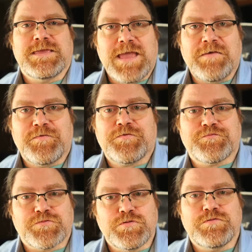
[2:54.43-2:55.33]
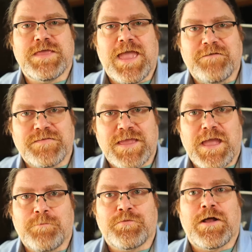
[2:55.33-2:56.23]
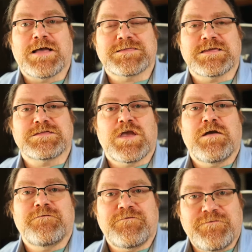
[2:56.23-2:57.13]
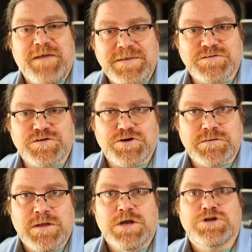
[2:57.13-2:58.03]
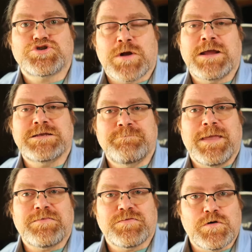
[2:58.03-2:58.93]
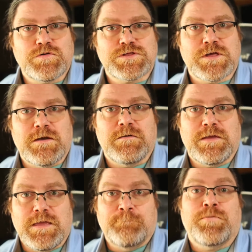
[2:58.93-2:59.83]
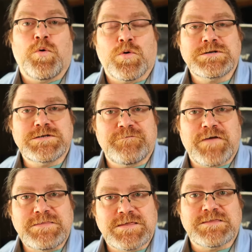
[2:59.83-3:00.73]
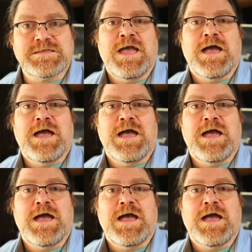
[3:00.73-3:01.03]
get through the FDA process faster, trying to make those important devices